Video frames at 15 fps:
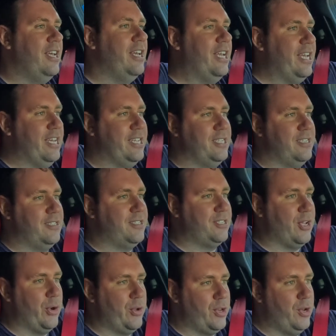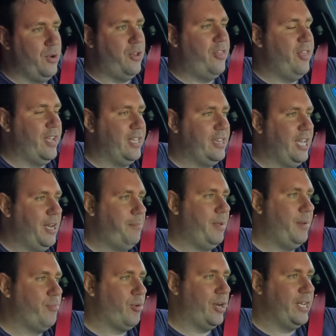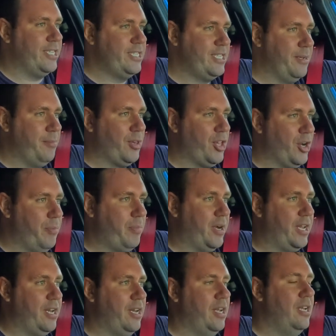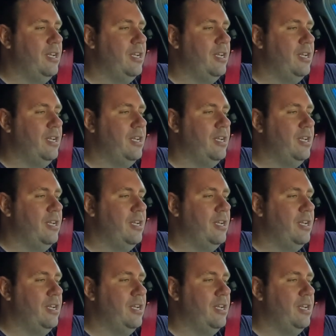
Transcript: and so you'd think they'd be pretty similar, but